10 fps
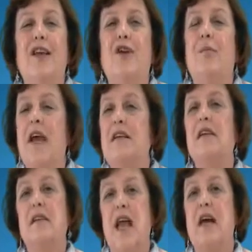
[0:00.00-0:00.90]
you're
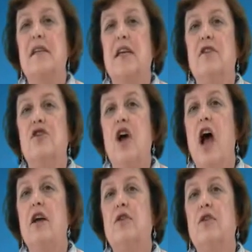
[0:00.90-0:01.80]
basically asking the
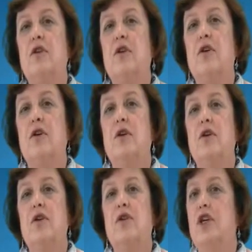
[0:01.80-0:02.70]
child,
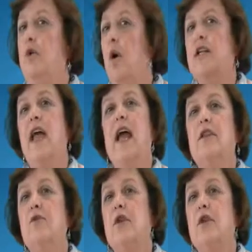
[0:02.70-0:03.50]
do you want to end the